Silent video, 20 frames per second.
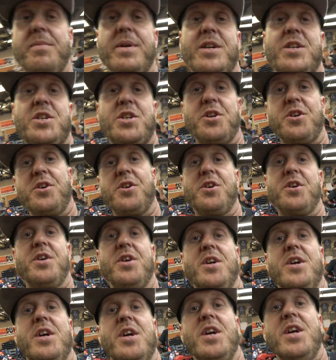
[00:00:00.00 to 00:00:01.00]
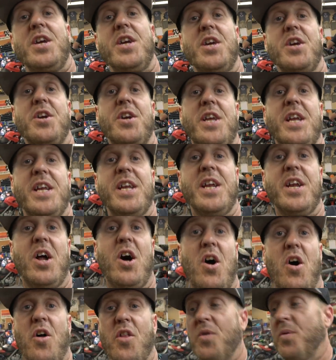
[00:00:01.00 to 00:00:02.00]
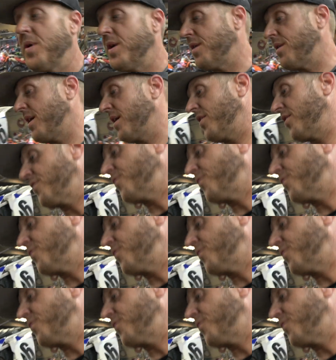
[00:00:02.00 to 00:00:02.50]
make sure you're getting it all the way around